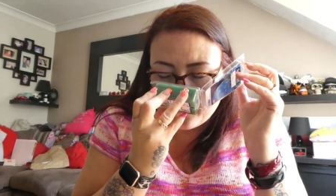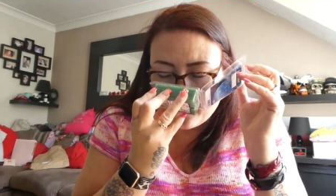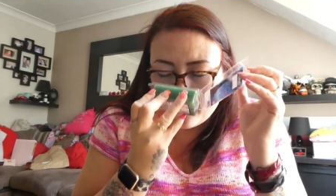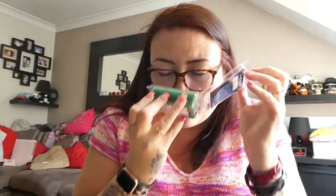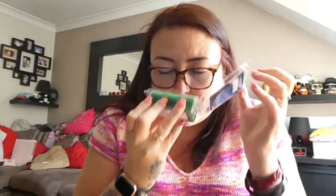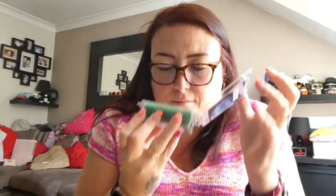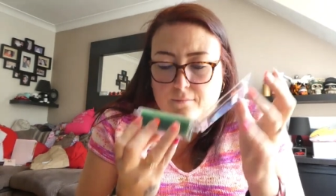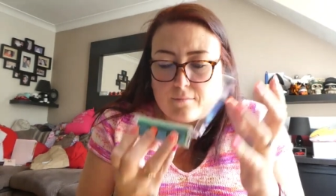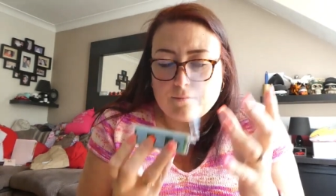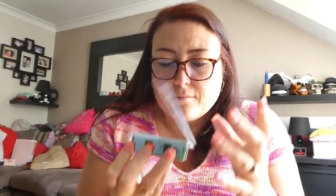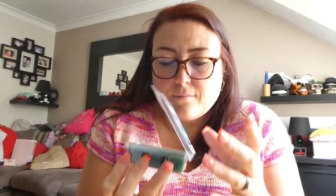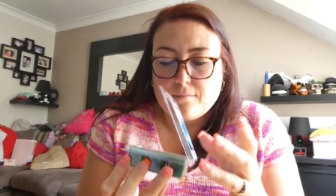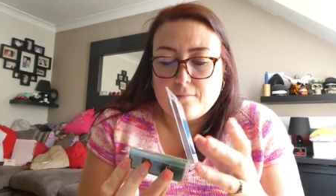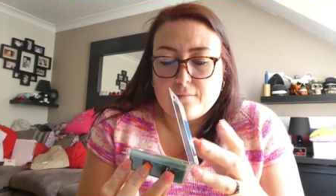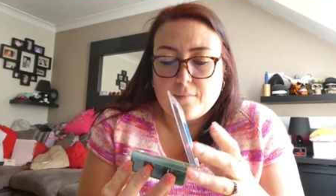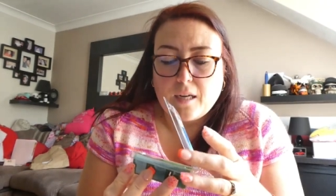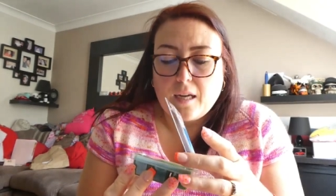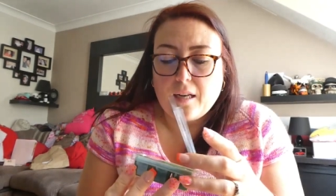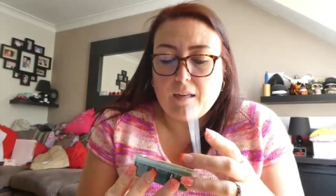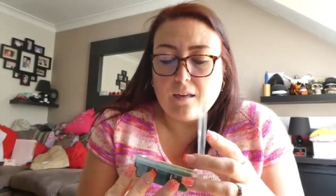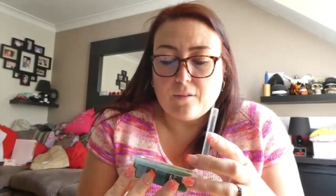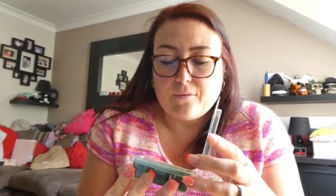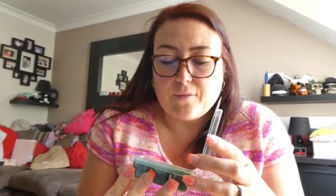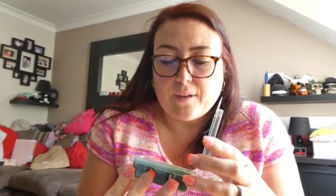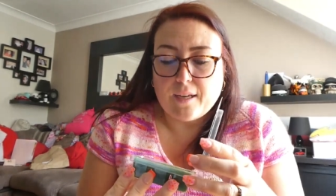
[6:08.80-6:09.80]
Mmm,
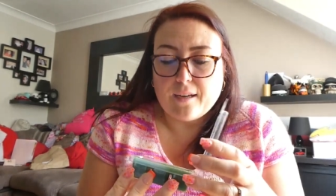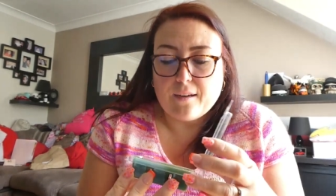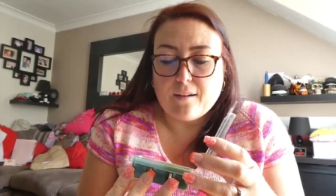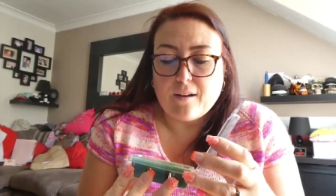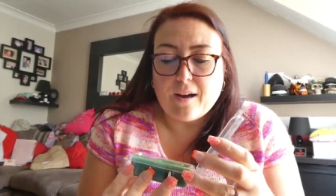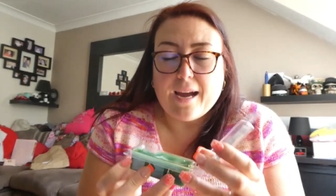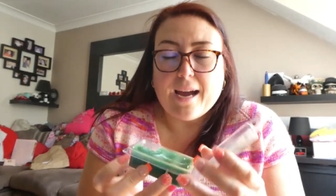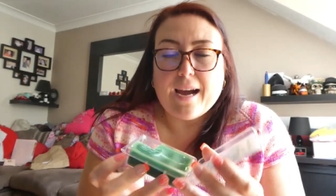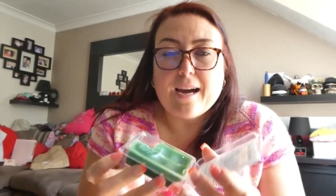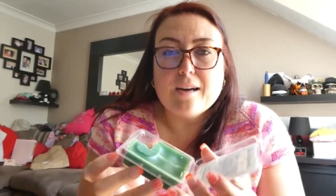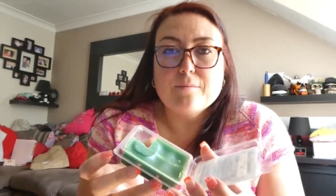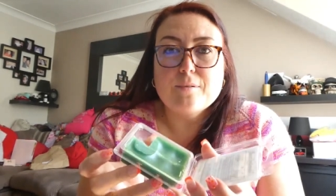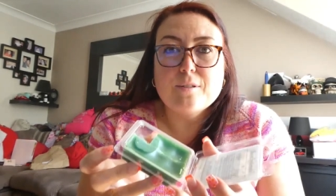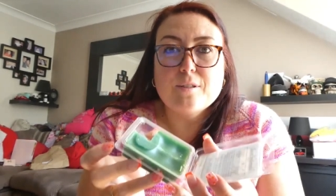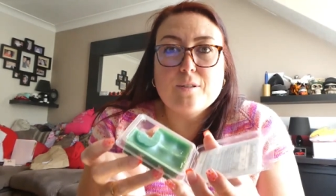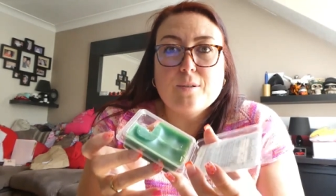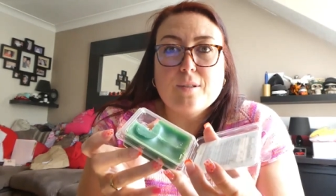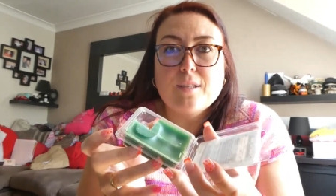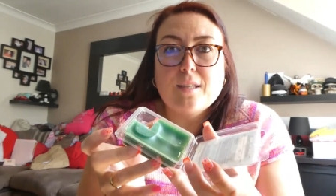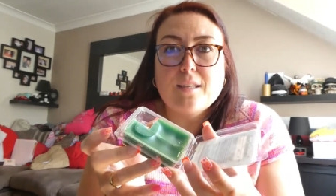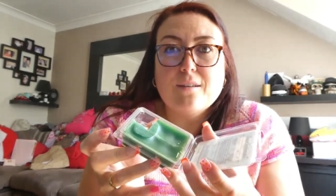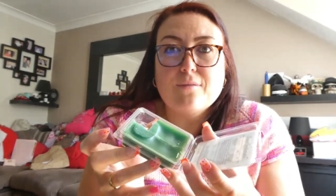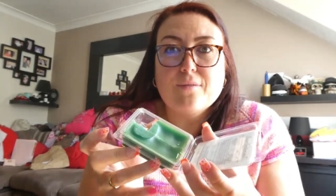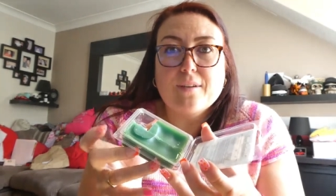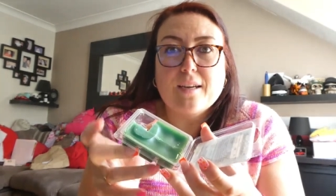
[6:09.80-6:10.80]
I love it. I
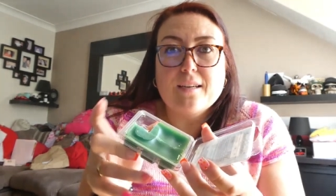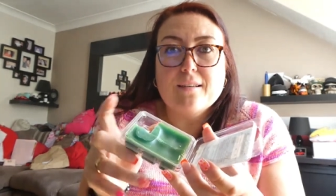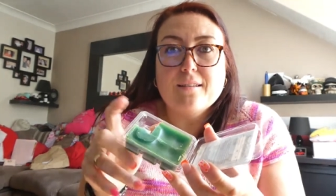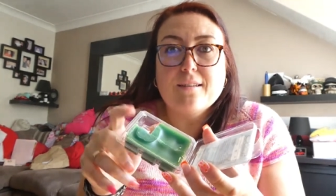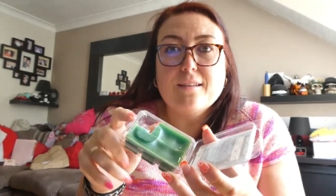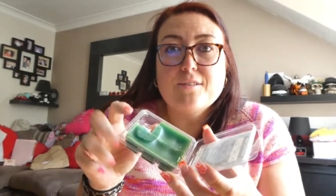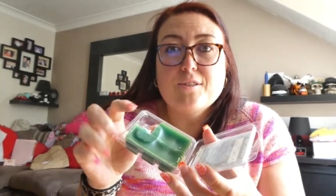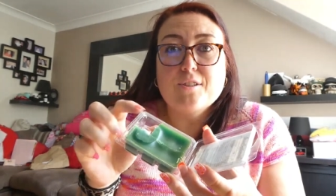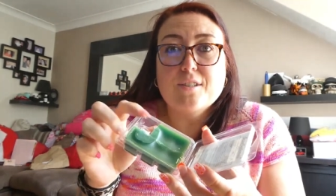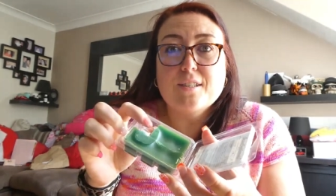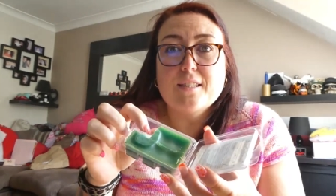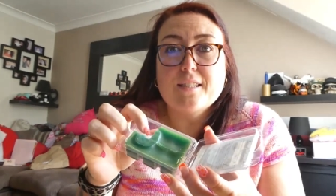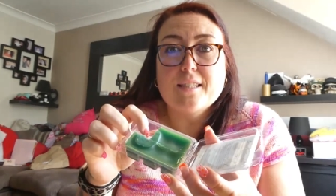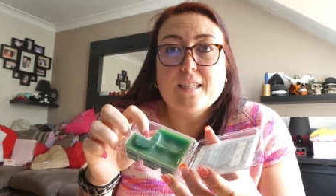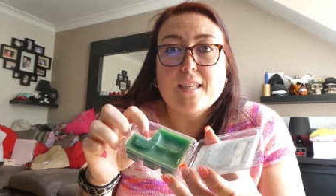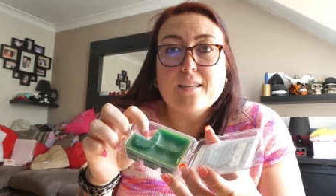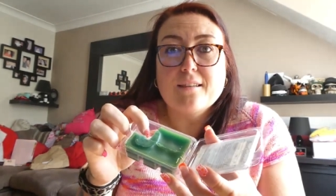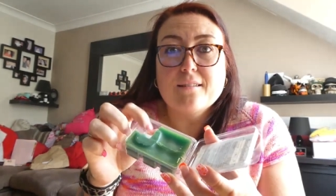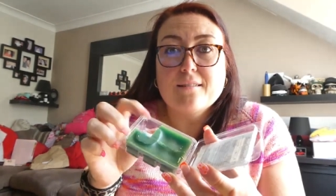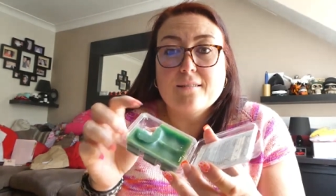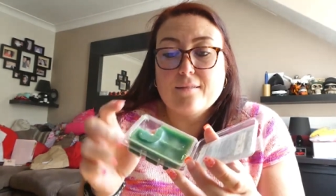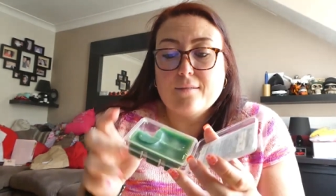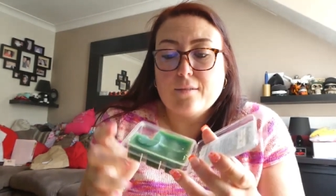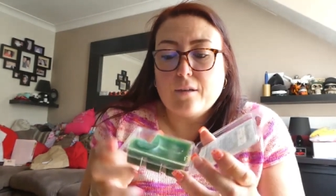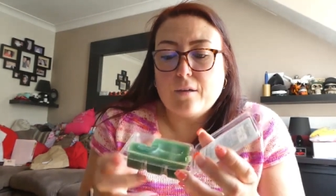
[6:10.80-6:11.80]
absolutely love it. As you can see,
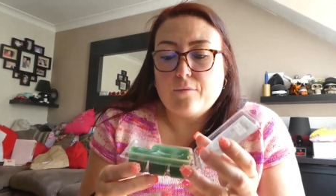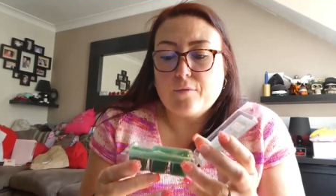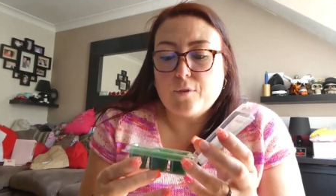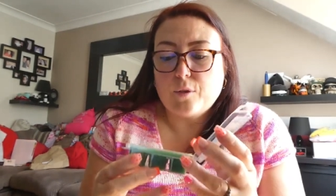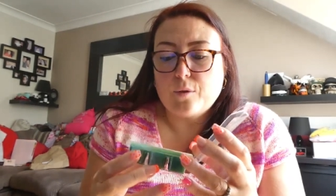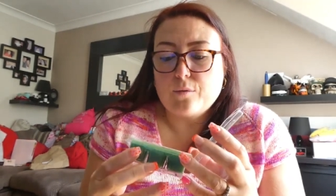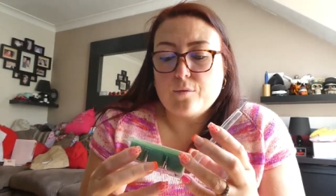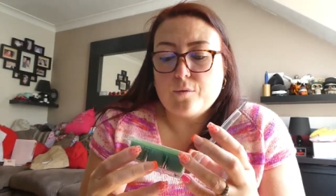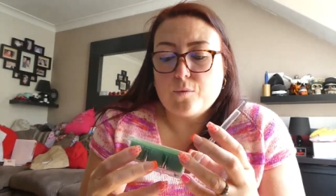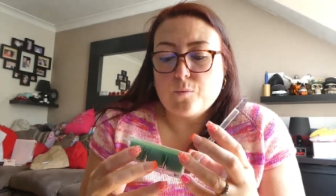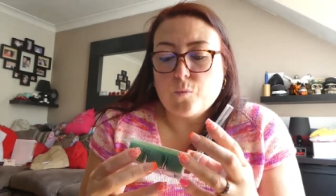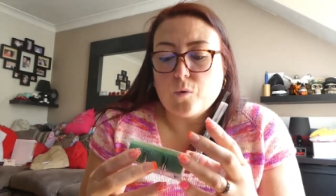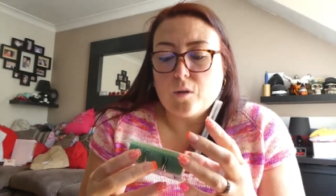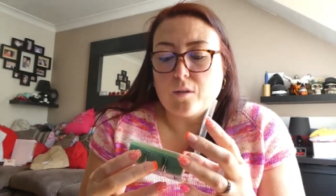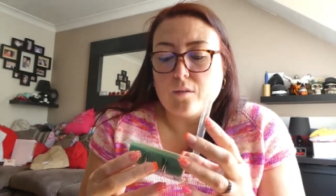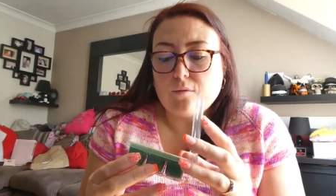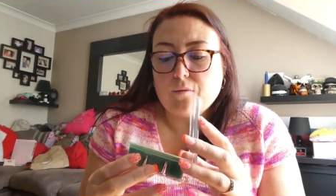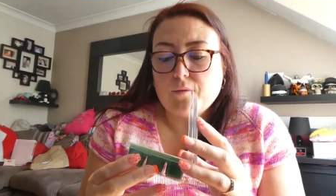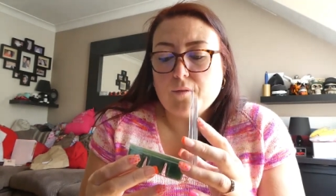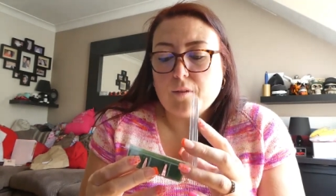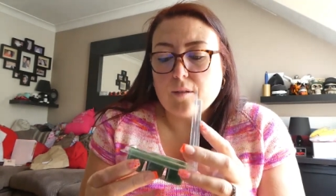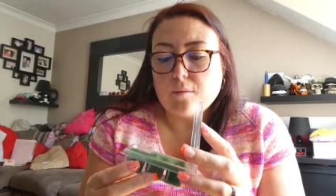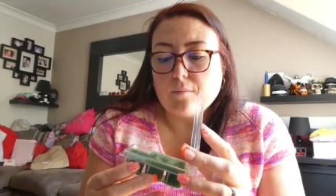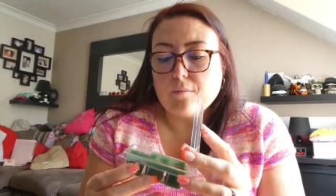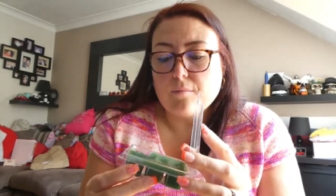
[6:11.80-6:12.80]
I've used one
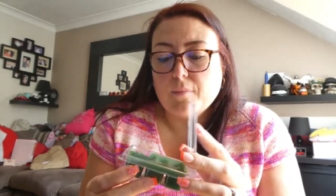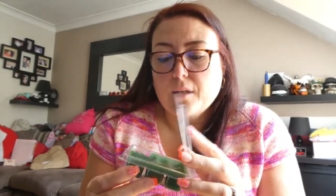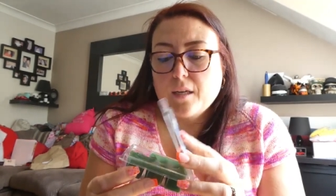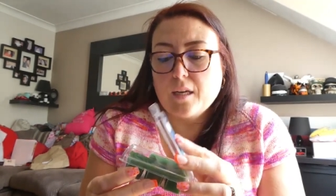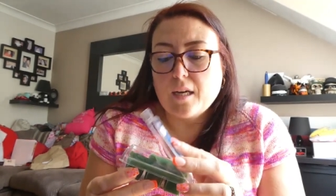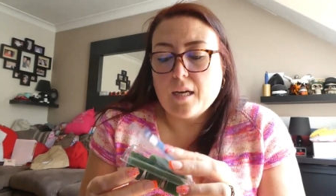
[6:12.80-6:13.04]
of them.